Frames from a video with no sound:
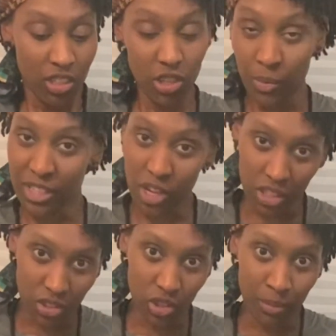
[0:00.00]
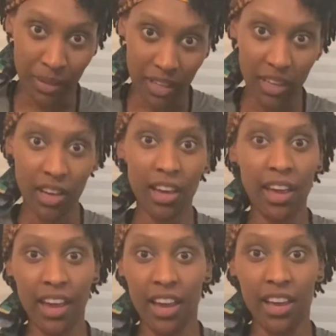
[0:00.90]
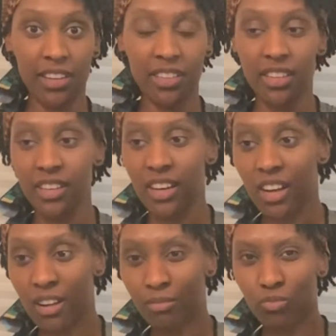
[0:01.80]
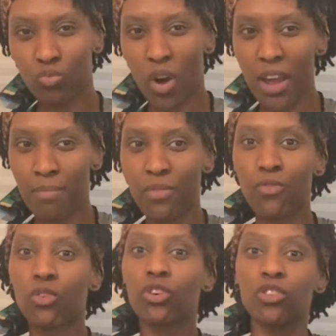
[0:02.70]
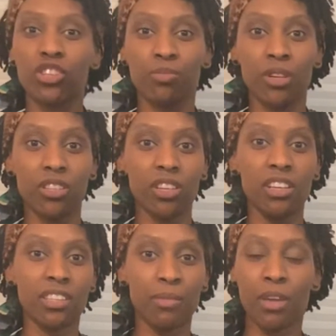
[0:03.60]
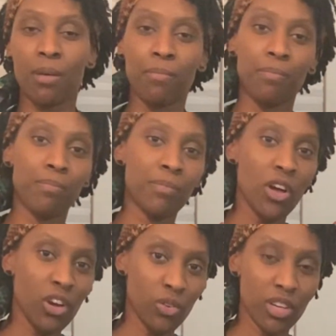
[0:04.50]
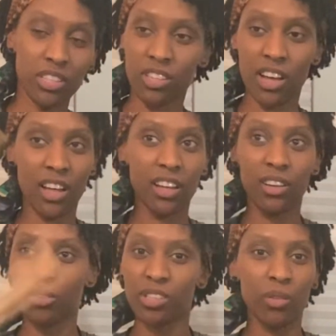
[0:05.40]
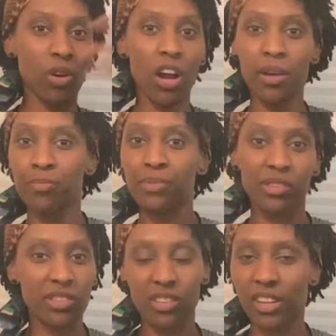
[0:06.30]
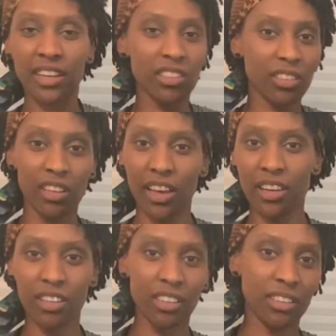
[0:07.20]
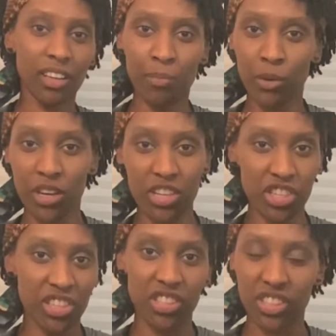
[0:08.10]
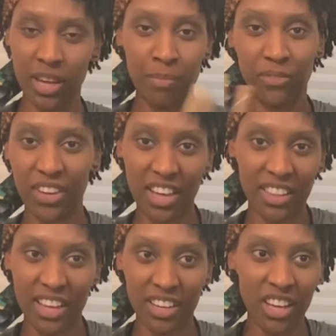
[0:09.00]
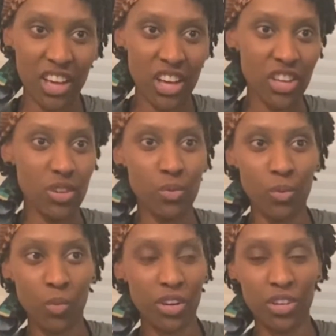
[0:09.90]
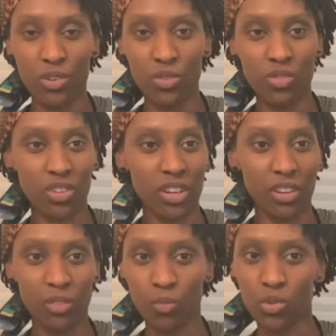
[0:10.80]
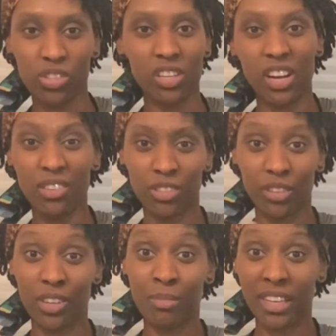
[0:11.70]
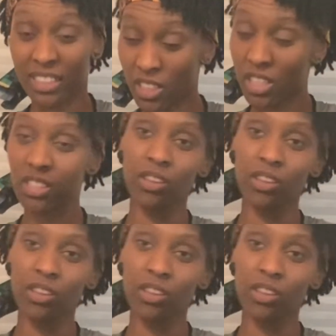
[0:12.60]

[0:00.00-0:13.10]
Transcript: So we talked a little bit, and right before Christmas he sent me was like, "All right, select a percussion type of kit that you would want to use and we'll send it out to you." And I'm like, "Serious?"